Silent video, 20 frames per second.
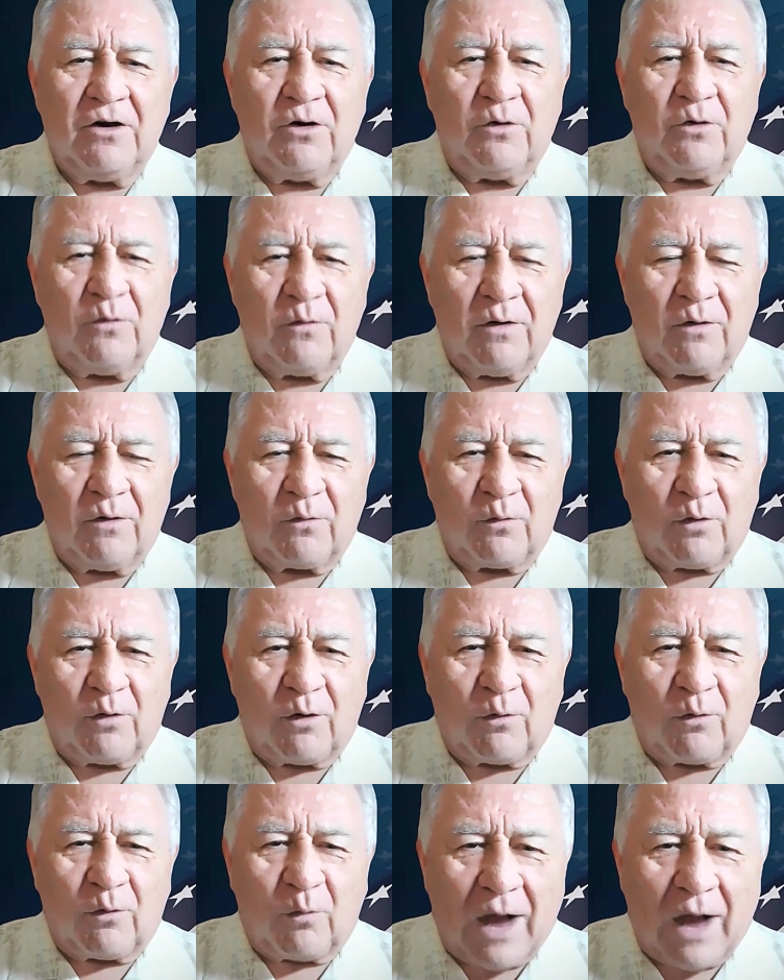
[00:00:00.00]
who
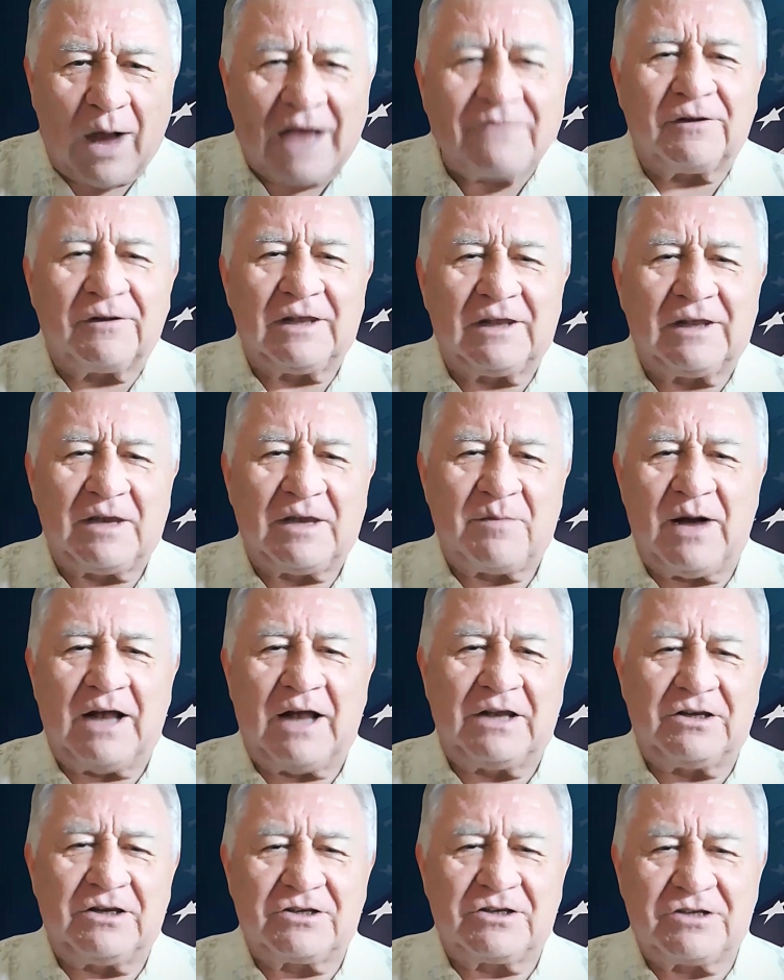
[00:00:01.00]
were rightfully
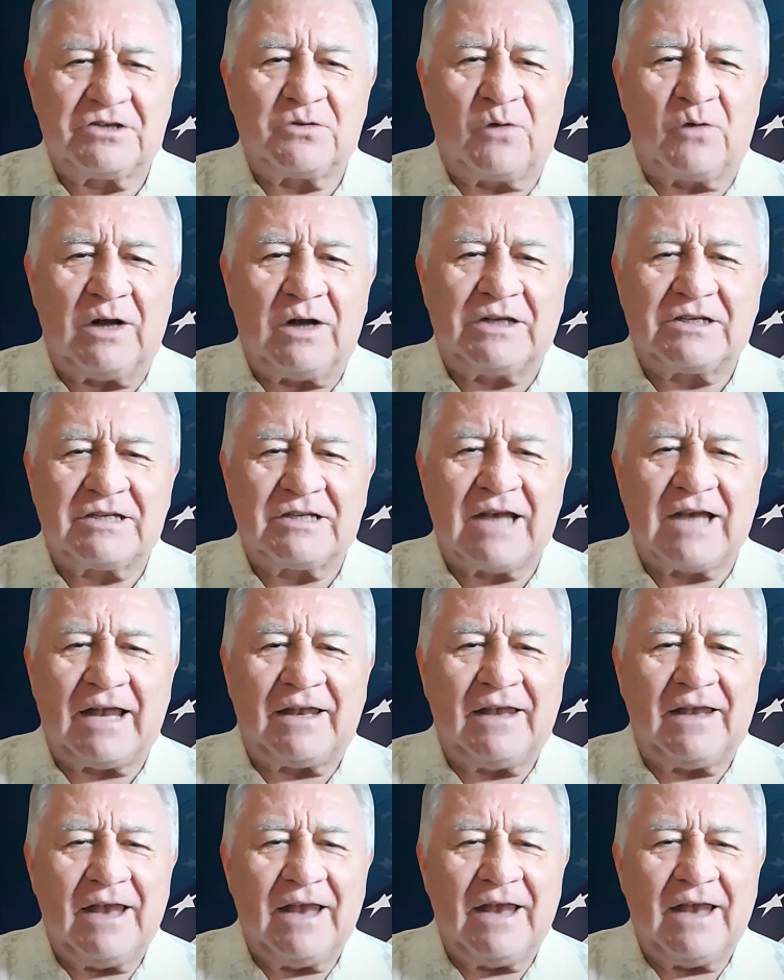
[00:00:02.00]
punished, as one said,
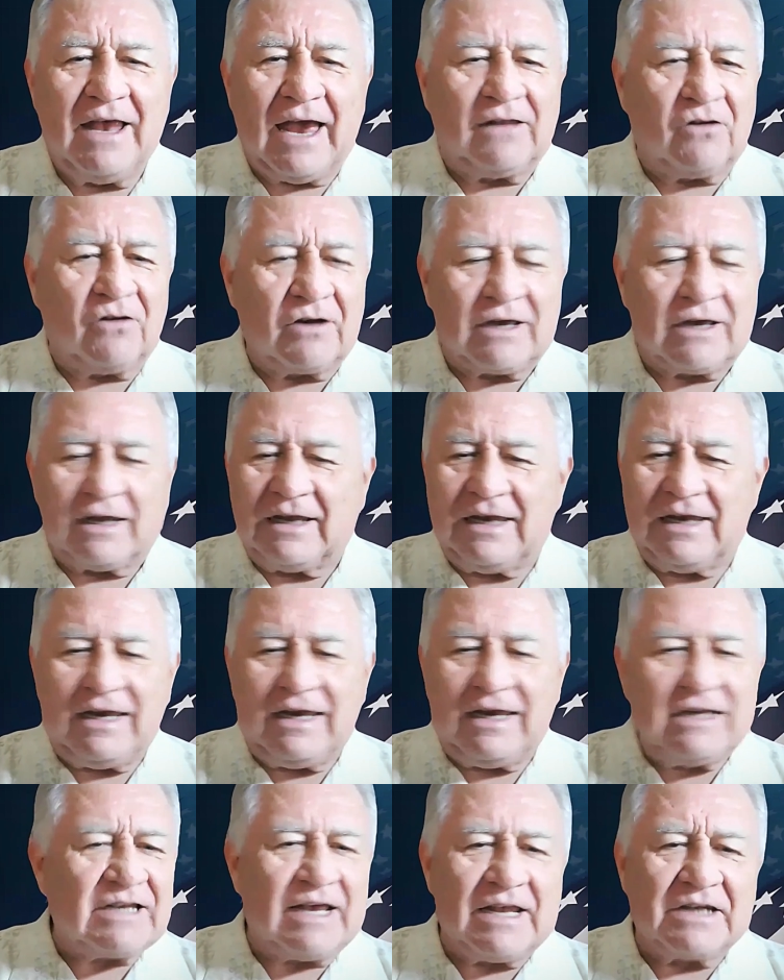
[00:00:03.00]
"Hey, look at
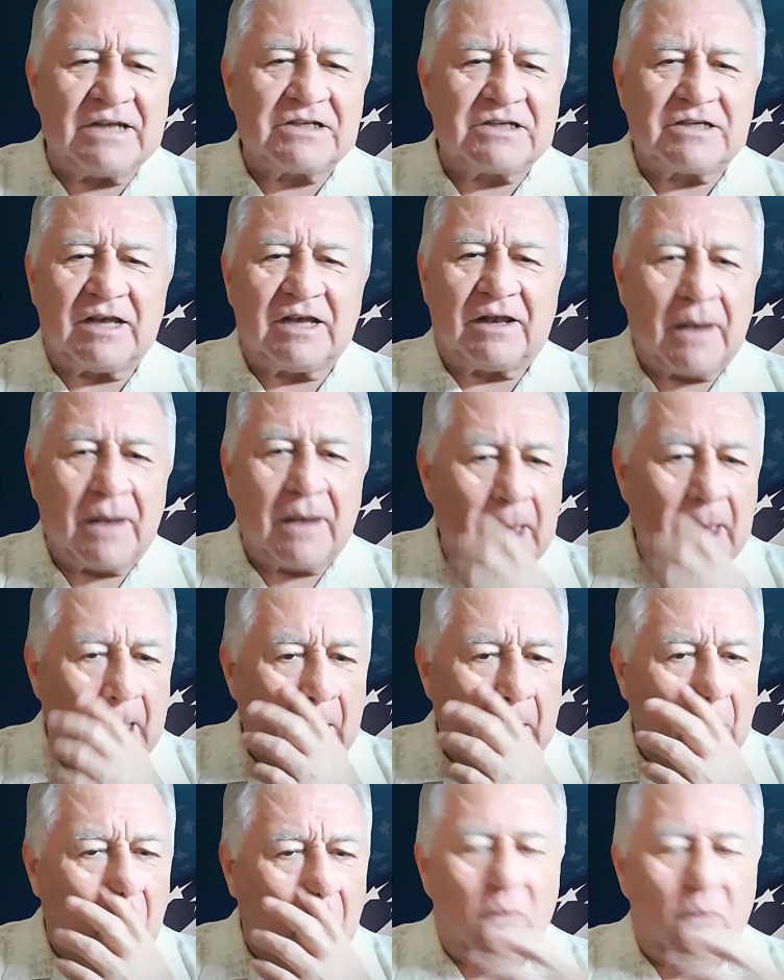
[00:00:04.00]
he's innocent.
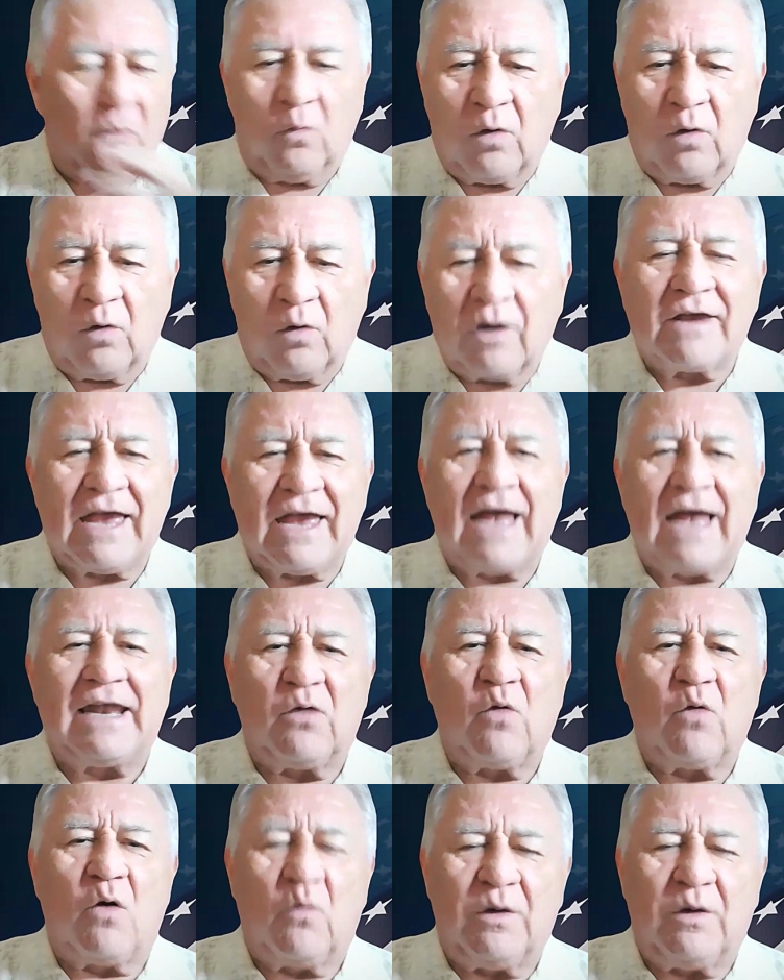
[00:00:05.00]
We're
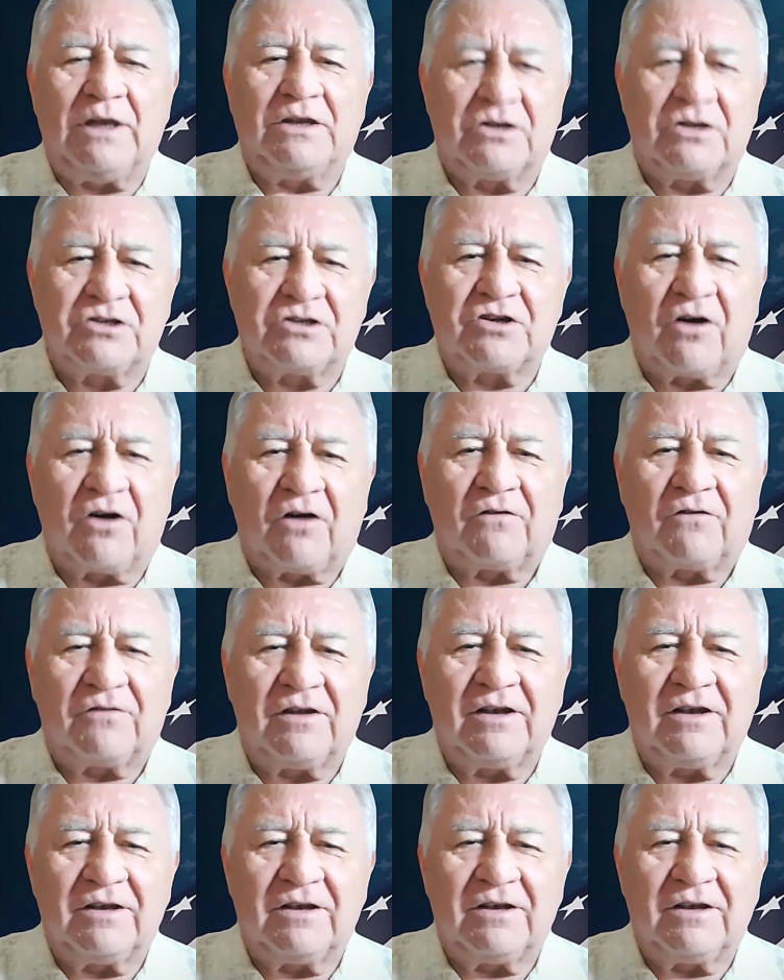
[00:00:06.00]
getting what we
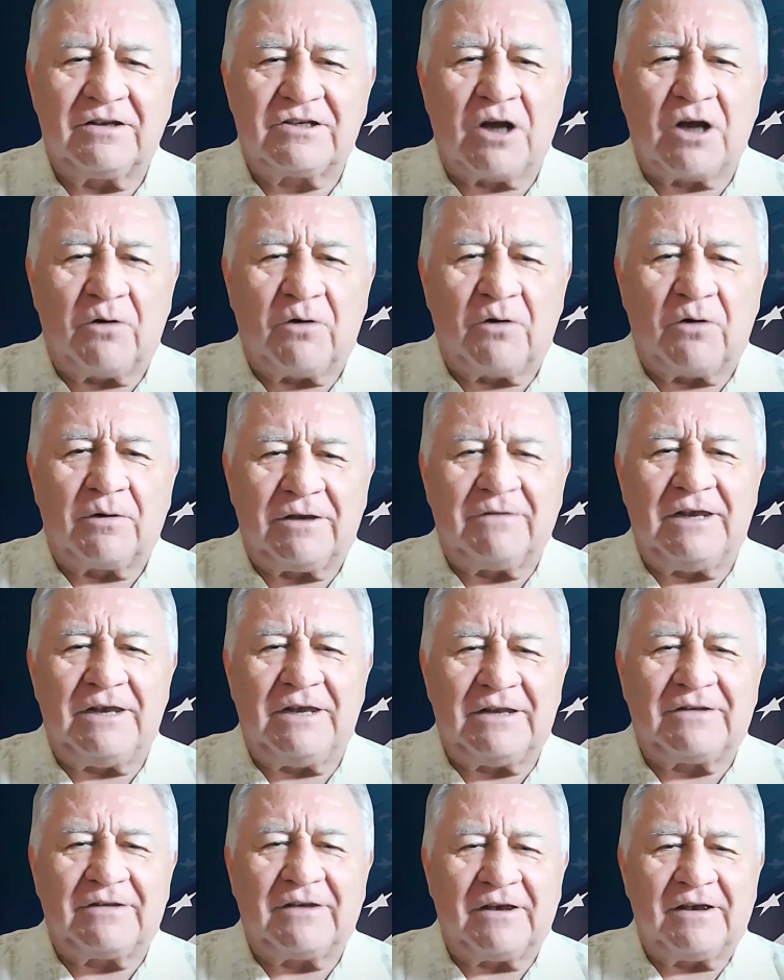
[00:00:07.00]
deserved. So you
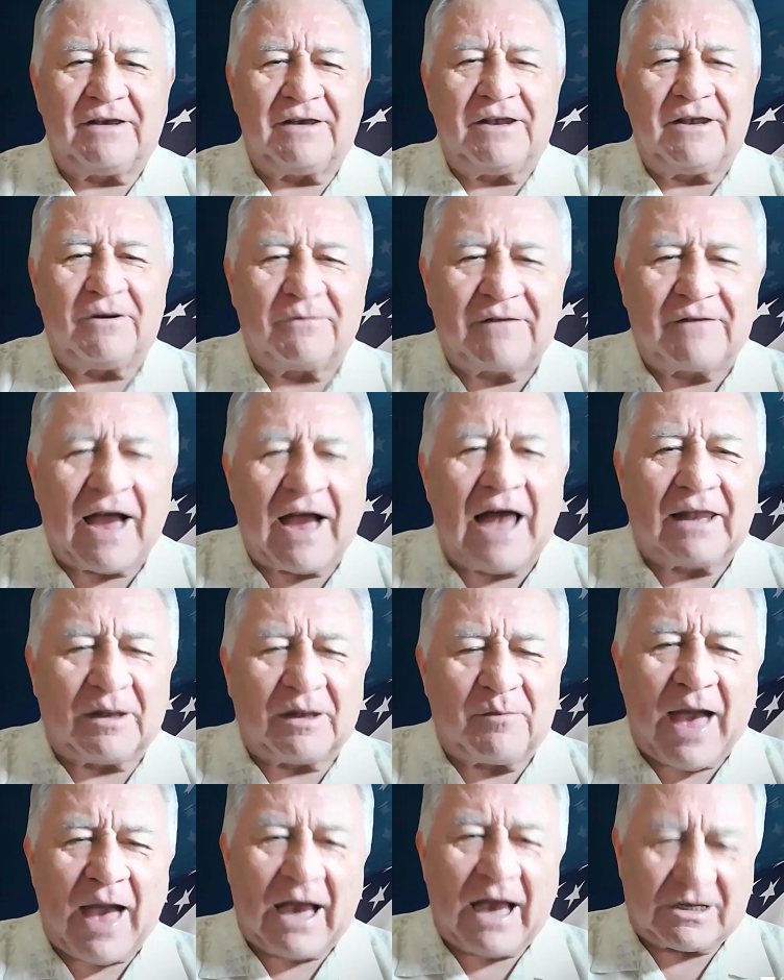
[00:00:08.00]
need to, dial
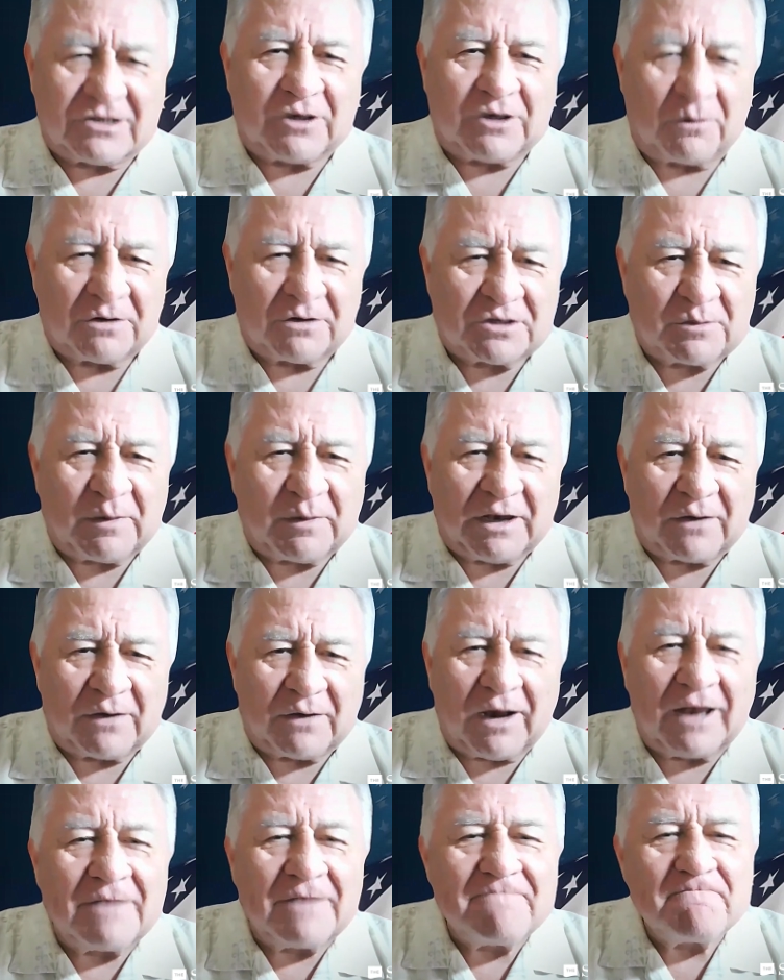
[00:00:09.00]
it back, so to speak,
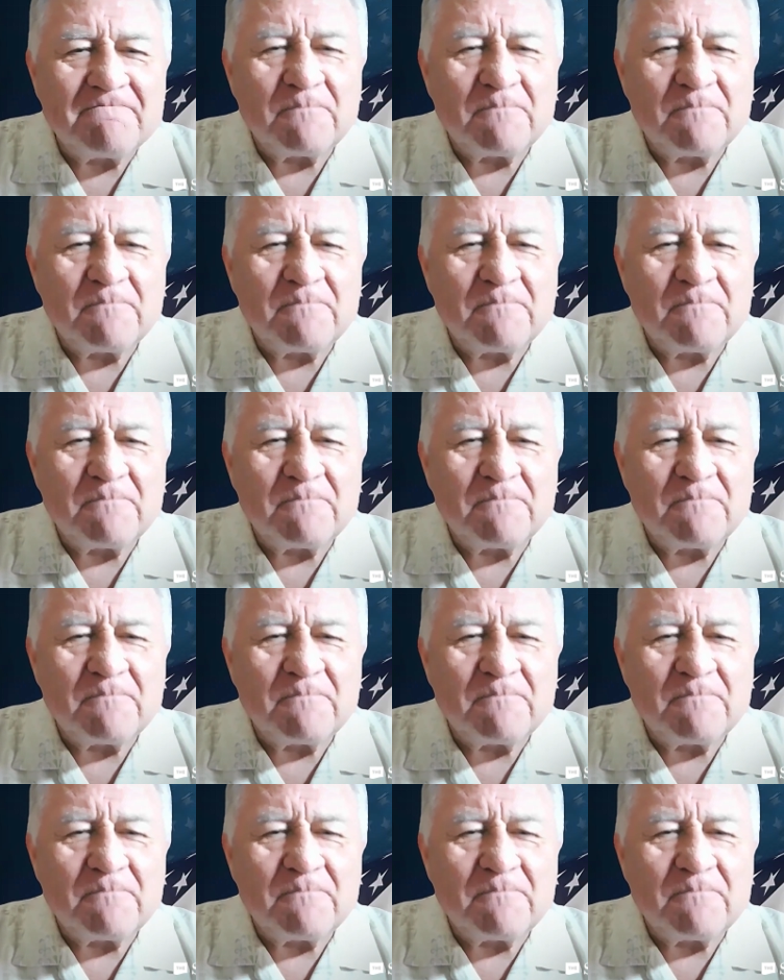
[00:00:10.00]
right?"